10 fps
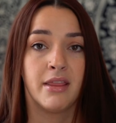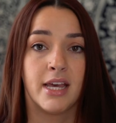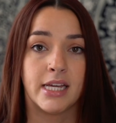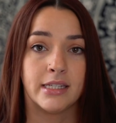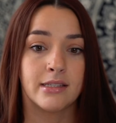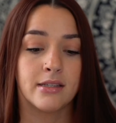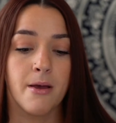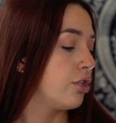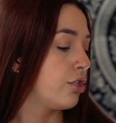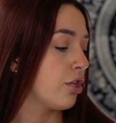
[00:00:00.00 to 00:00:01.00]
this.
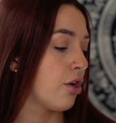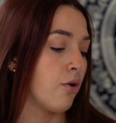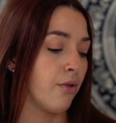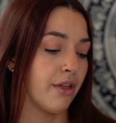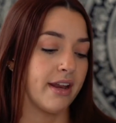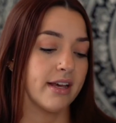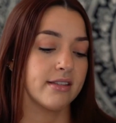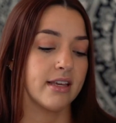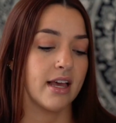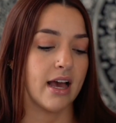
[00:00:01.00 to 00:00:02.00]
So the next
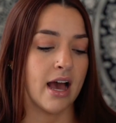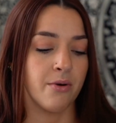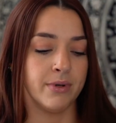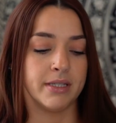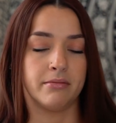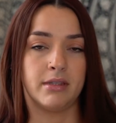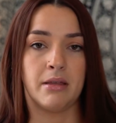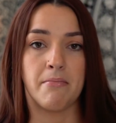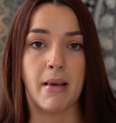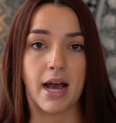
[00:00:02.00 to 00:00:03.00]
thing I got was
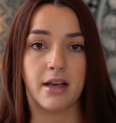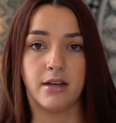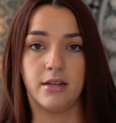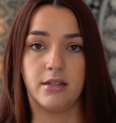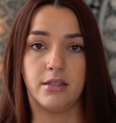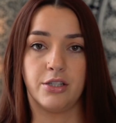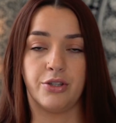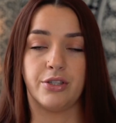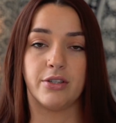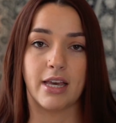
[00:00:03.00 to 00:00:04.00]
the Maca. So
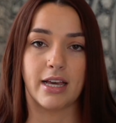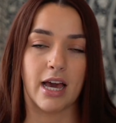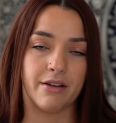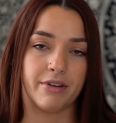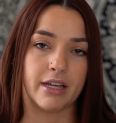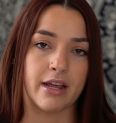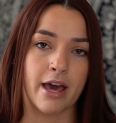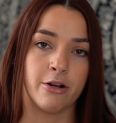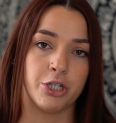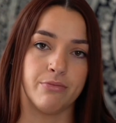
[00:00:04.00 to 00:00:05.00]
this is like kind of like an
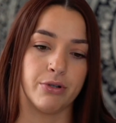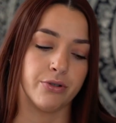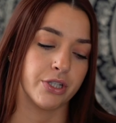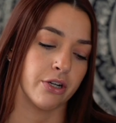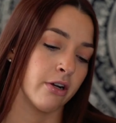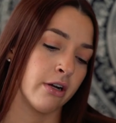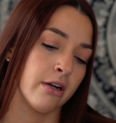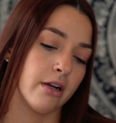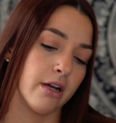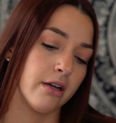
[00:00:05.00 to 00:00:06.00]
energy booster.
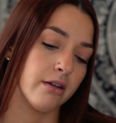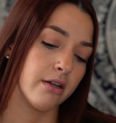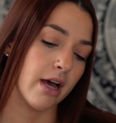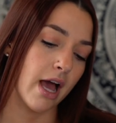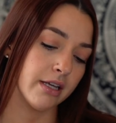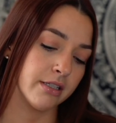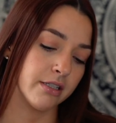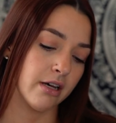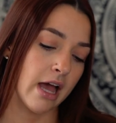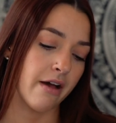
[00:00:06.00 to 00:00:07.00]
I
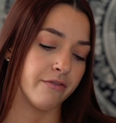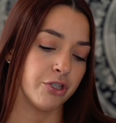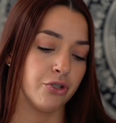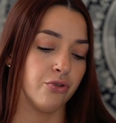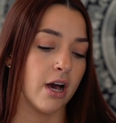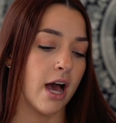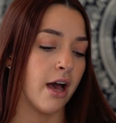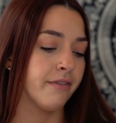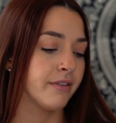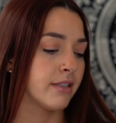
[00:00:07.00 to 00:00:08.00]
still have 2
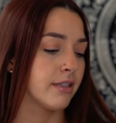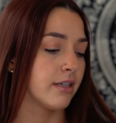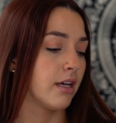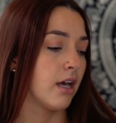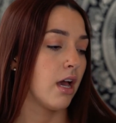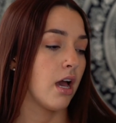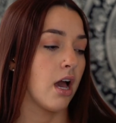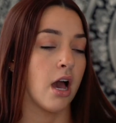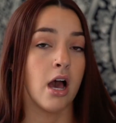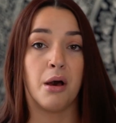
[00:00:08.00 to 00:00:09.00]
left.
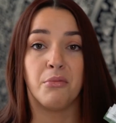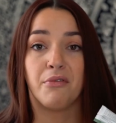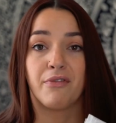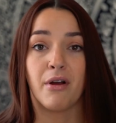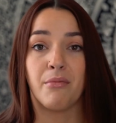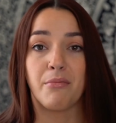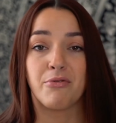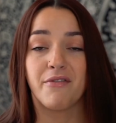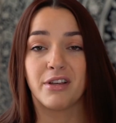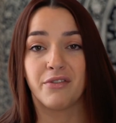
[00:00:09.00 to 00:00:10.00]
From my
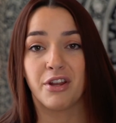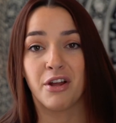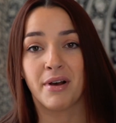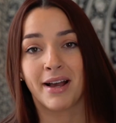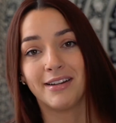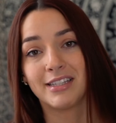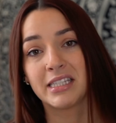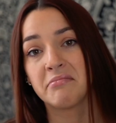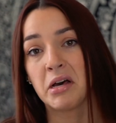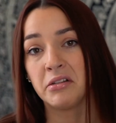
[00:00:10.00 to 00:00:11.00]
previous video, I kind of
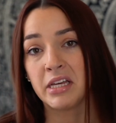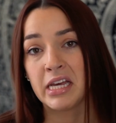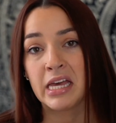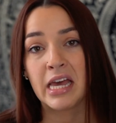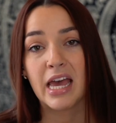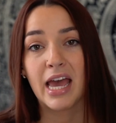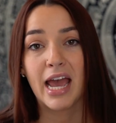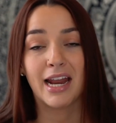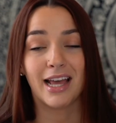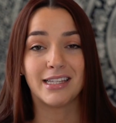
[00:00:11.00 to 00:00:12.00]
smelled it
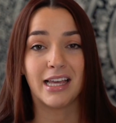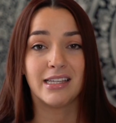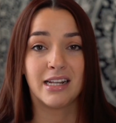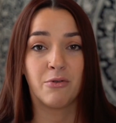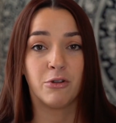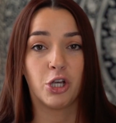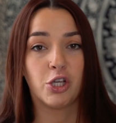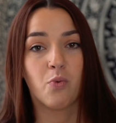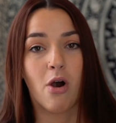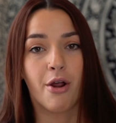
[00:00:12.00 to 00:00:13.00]
and I tasted it with
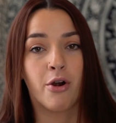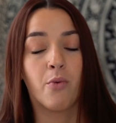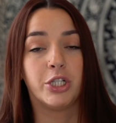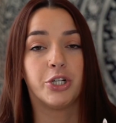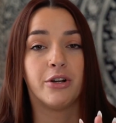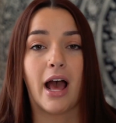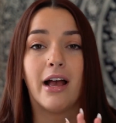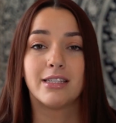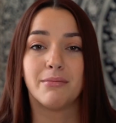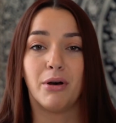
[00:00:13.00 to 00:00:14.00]
just water, which you're
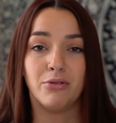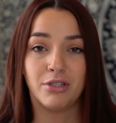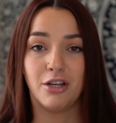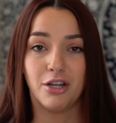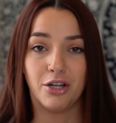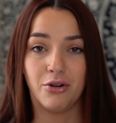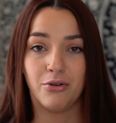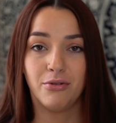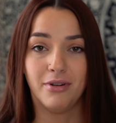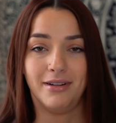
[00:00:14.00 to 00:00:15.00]
not supposed to do